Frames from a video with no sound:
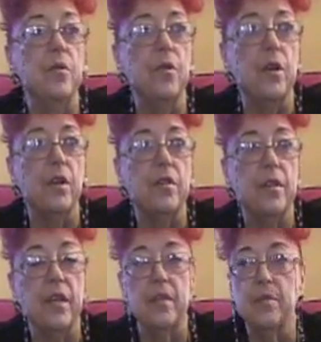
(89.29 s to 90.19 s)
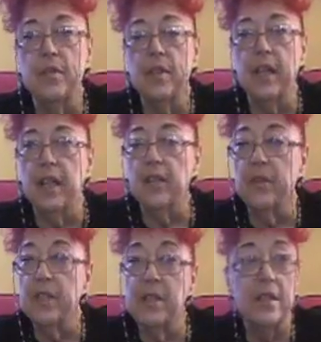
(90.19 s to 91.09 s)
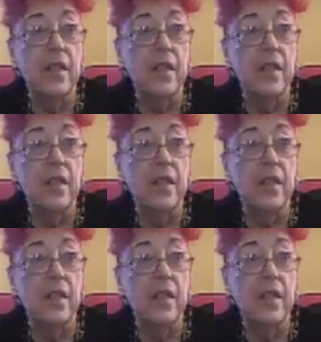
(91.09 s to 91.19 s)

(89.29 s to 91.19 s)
York, take them to the galleries,